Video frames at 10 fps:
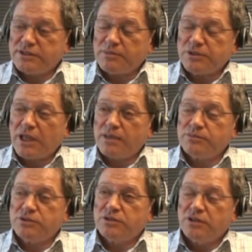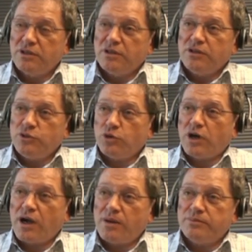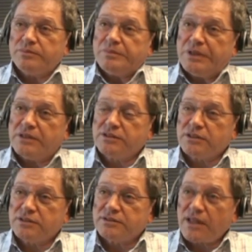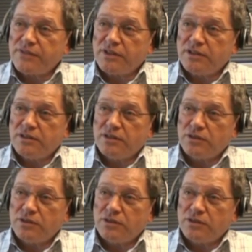Sometimes you come and there is nothing,